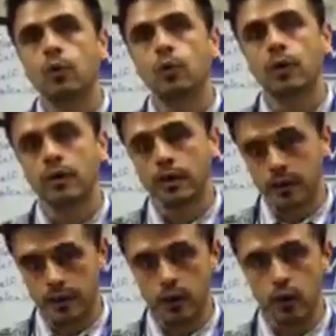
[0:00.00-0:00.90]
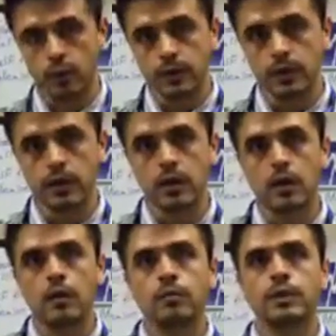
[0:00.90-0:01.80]
with the therapy
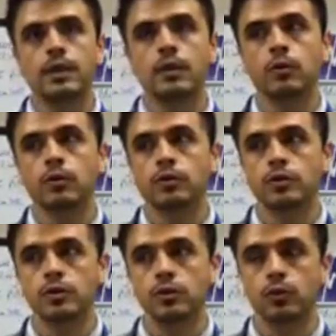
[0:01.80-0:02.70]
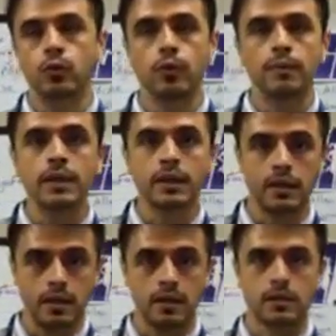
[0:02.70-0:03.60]
be able to
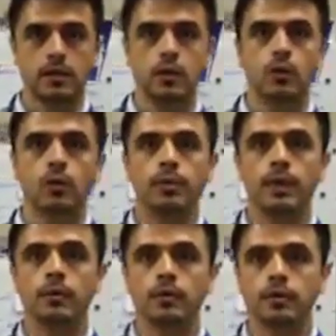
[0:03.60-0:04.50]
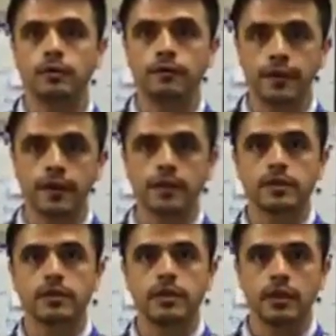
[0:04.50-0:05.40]
remediate or be able to
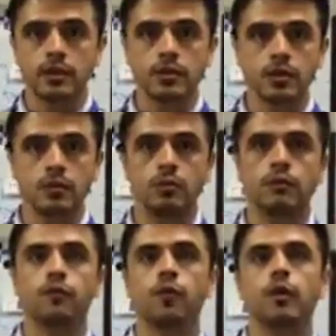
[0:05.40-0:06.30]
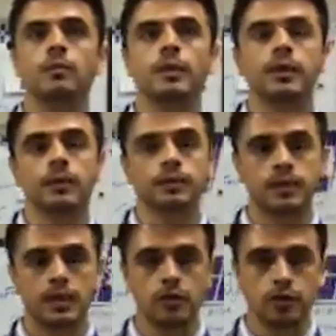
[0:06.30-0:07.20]
fix the issue before it becomes
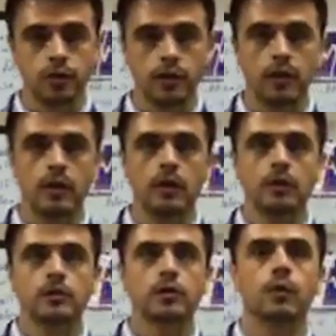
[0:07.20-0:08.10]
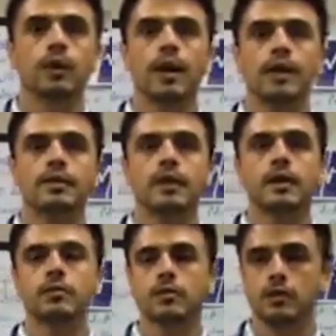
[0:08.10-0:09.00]
an injury. So a lot of
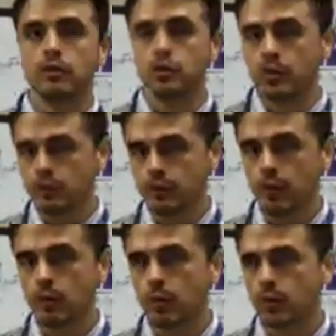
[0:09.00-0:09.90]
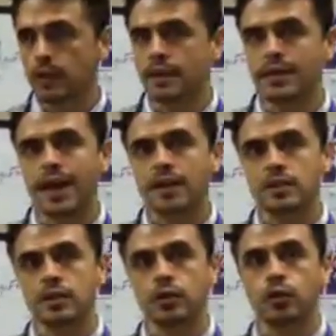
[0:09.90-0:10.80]
times doing foam rolling is
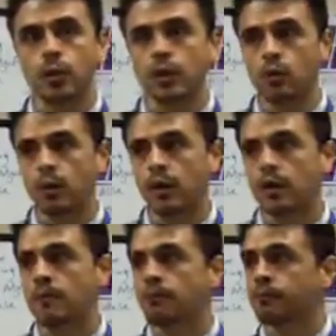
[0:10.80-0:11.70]
actually a great way